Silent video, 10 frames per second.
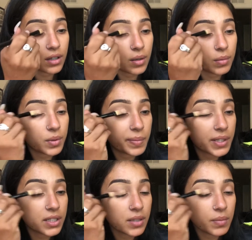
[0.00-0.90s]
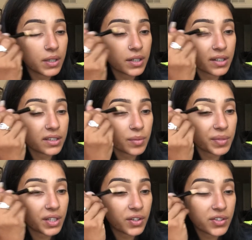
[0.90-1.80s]
I'm gonna put some here because I'm
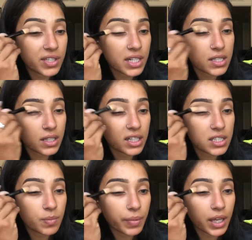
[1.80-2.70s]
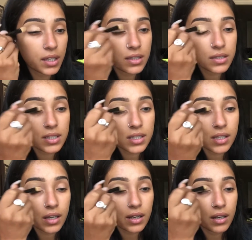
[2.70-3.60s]
gonna use it as a nice
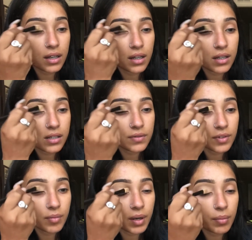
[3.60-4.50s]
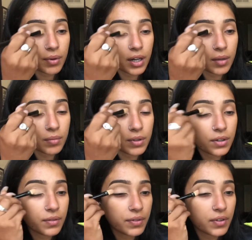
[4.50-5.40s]
base for my
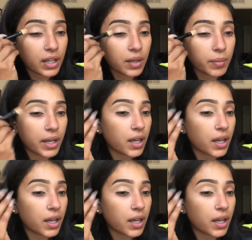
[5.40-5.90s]
primer for like my